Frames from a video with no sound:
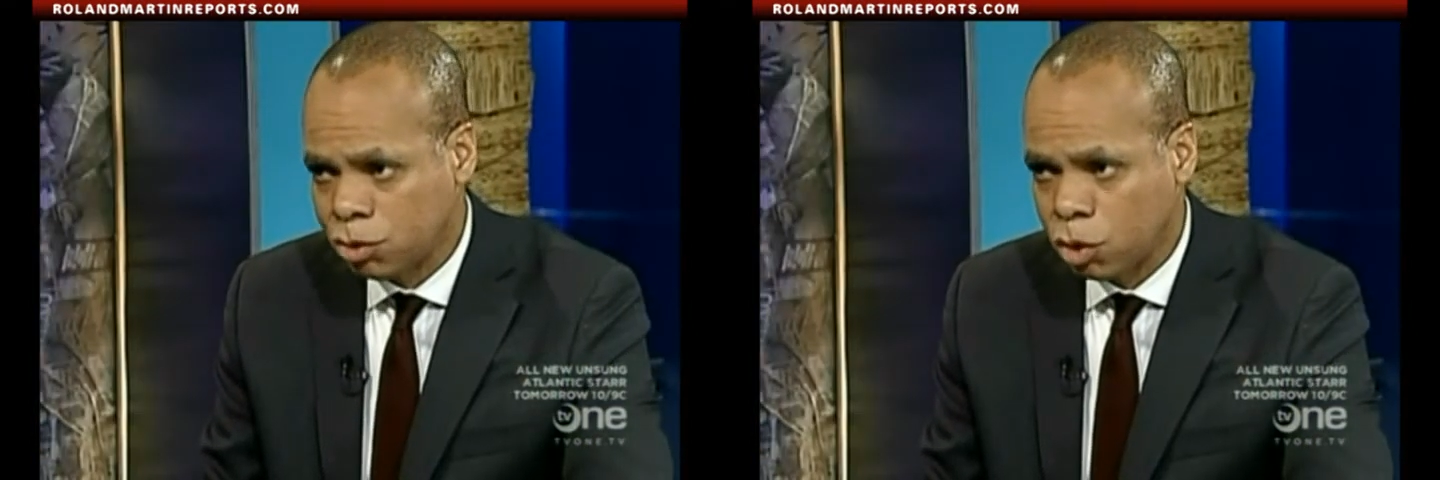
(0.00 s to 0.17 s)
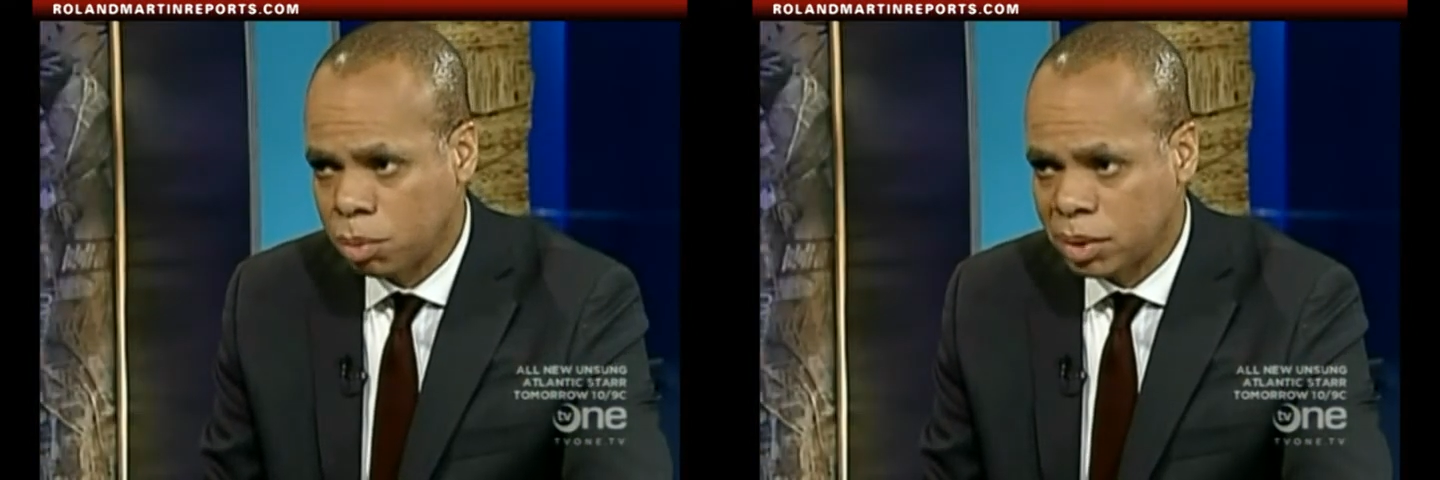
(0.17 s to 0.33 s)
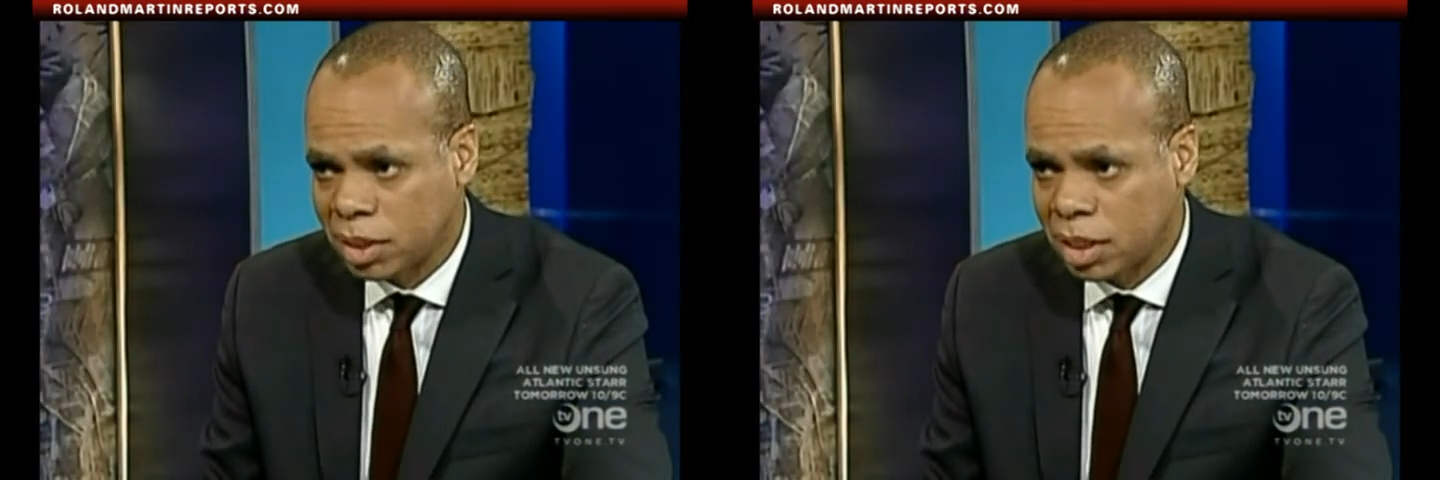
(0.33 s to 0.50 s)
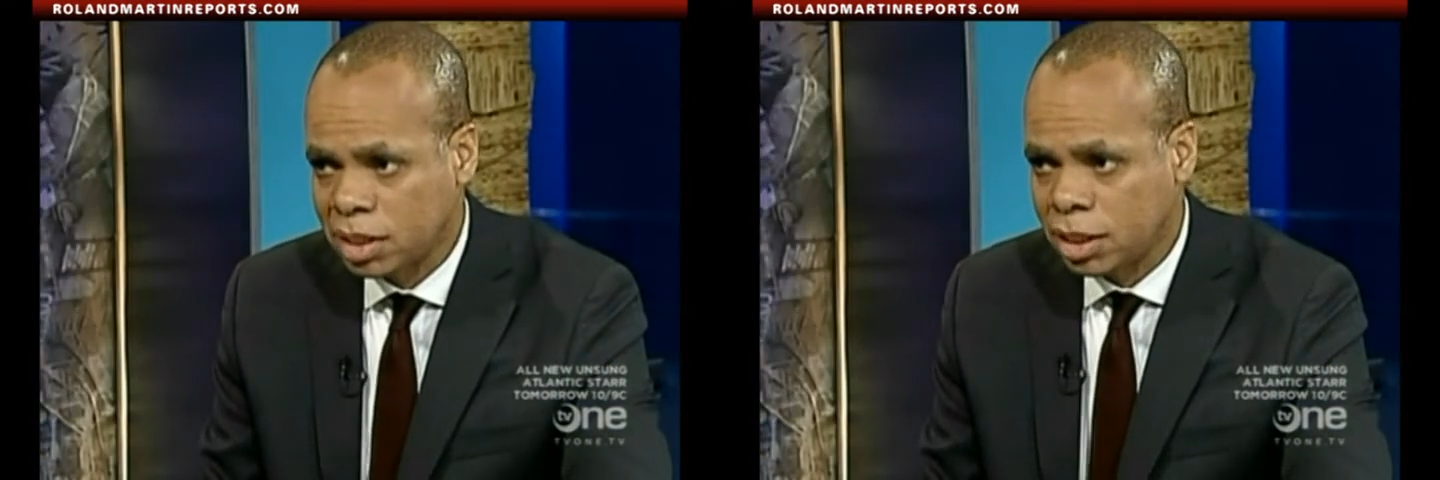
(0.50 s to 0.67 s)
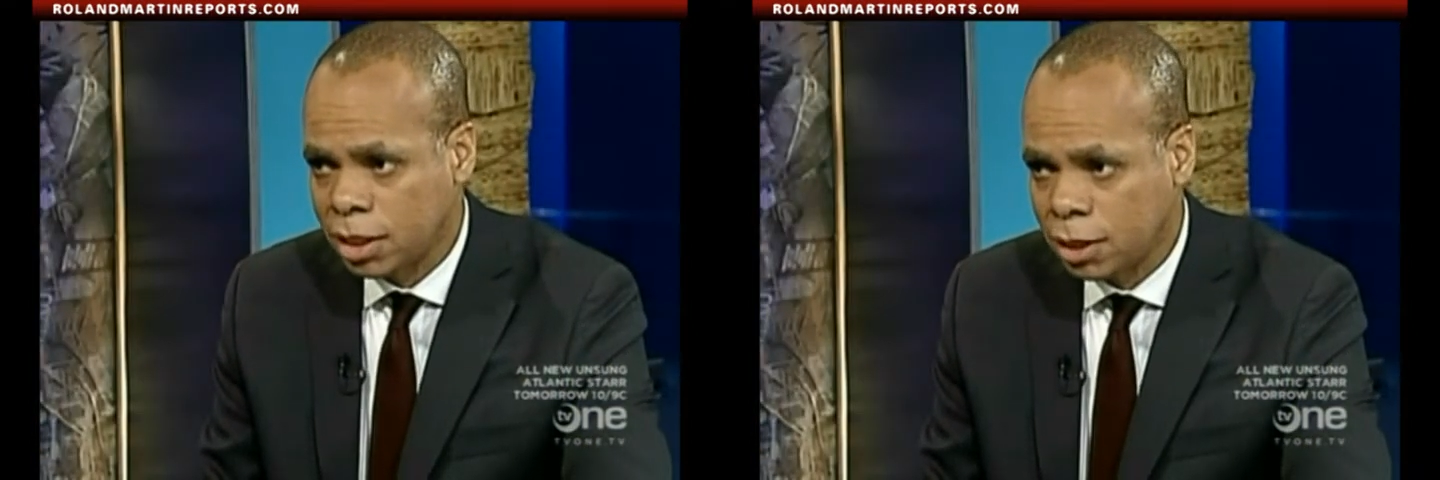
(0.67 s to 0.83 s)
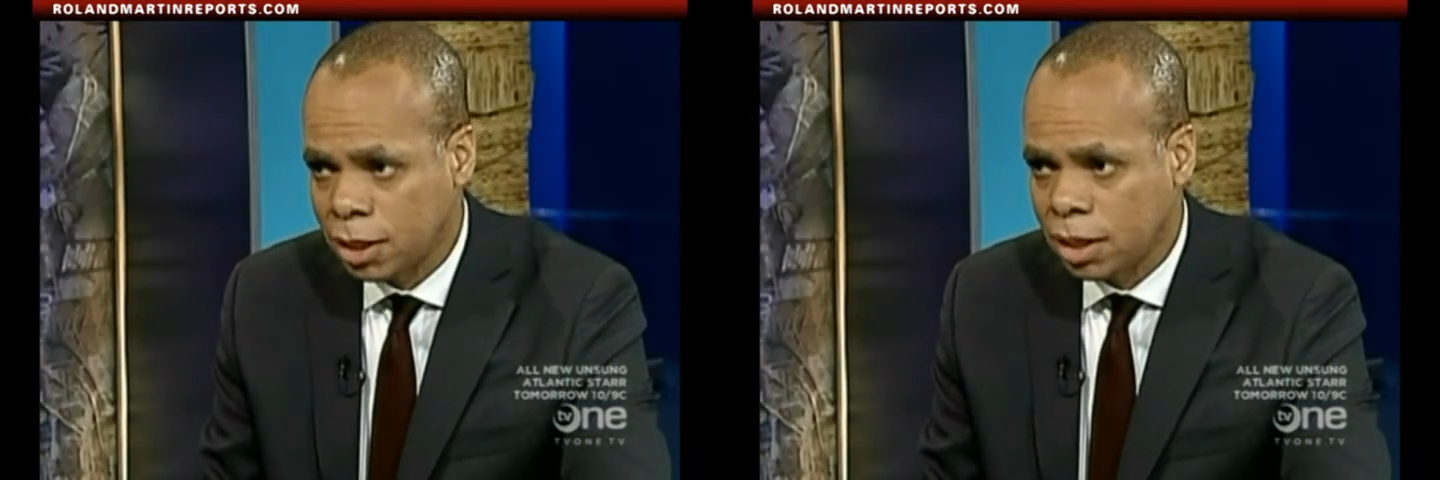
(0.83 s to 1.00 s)
voter
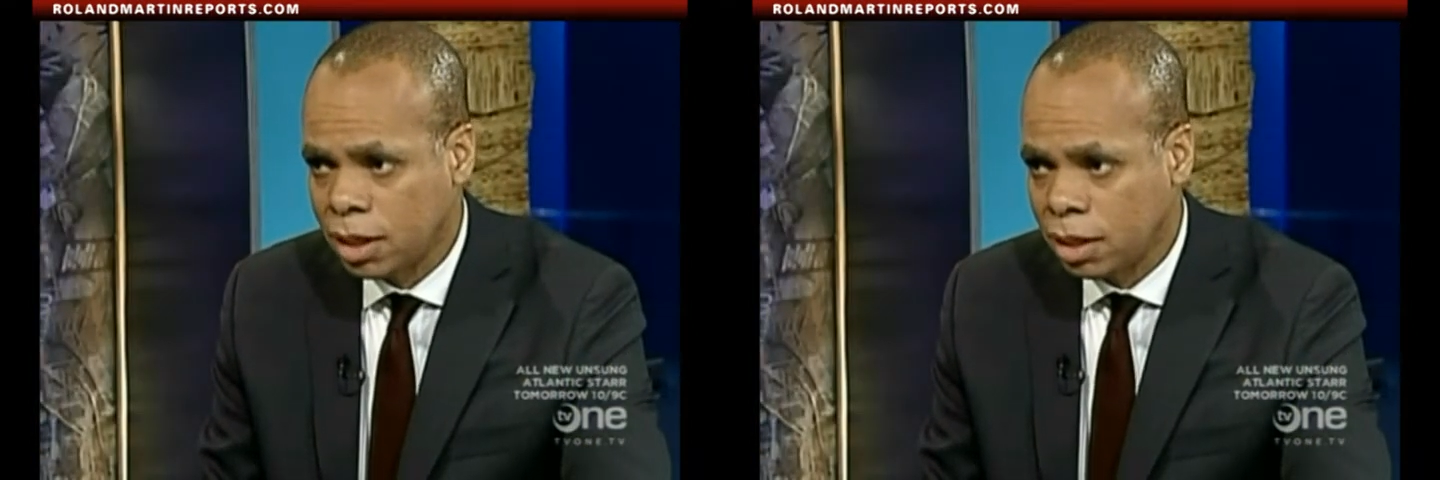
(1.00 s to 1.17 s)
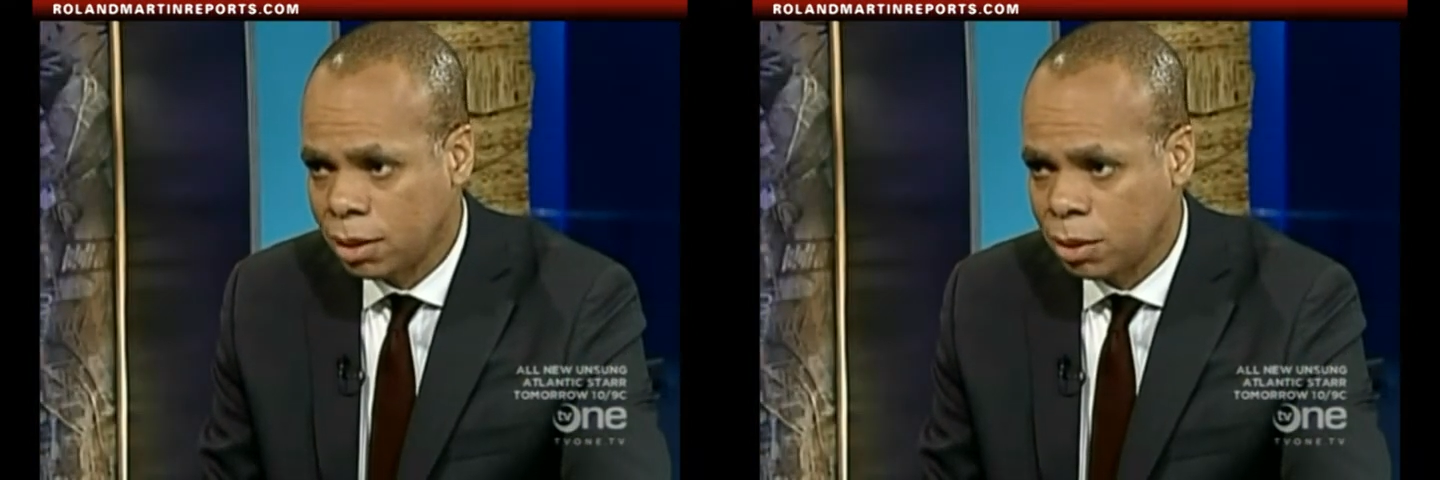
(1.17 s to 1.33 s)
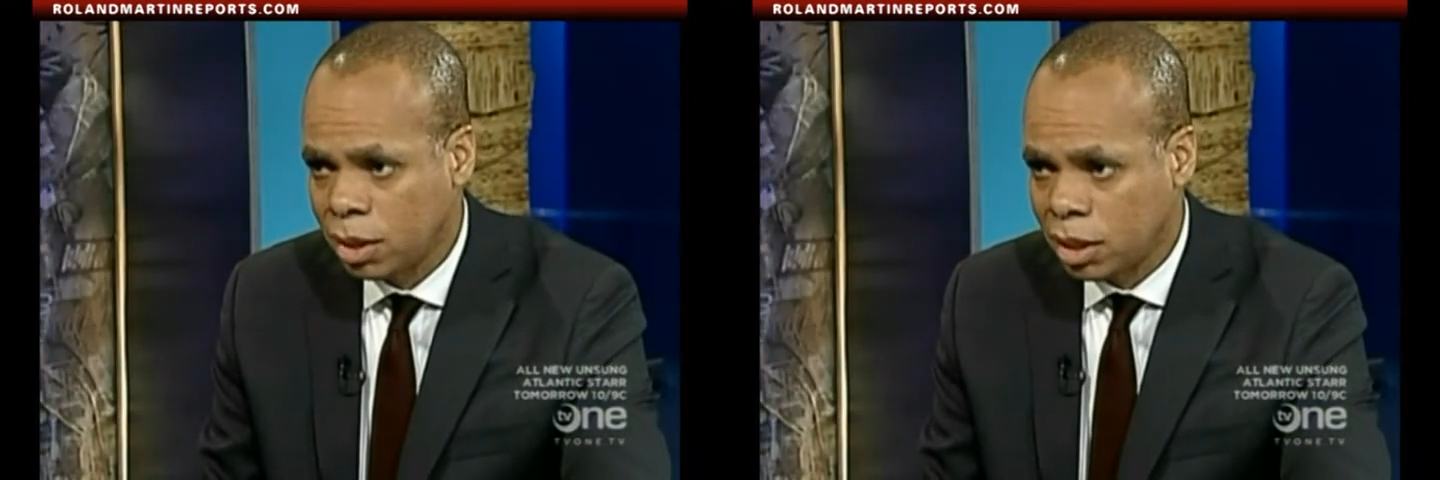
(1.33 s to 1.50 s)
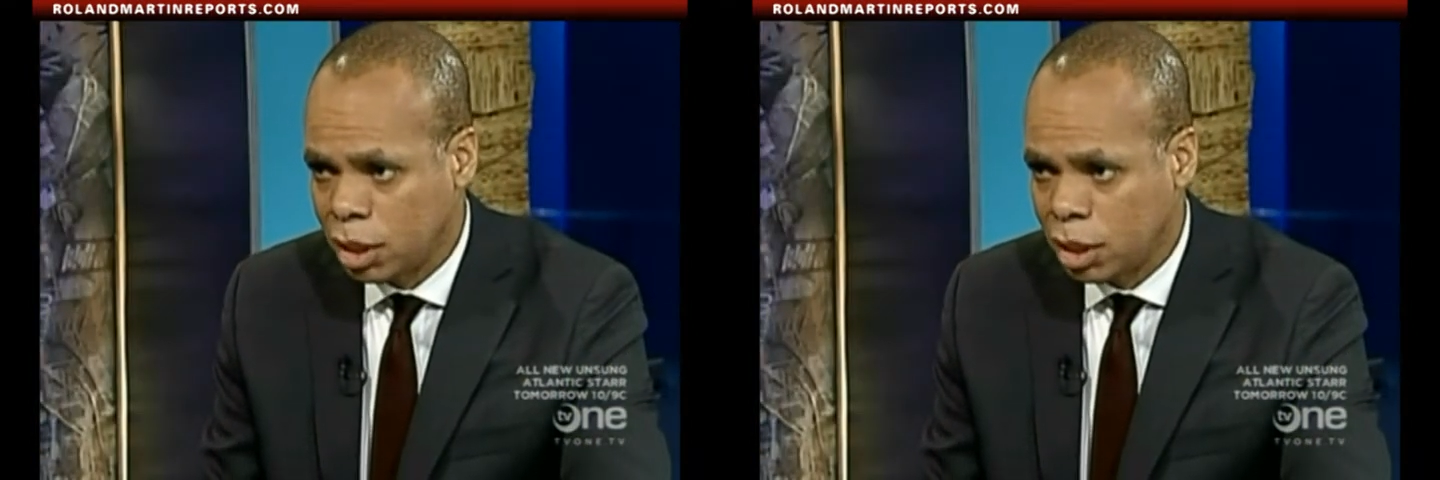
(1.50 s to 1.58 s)
protection uh, uh,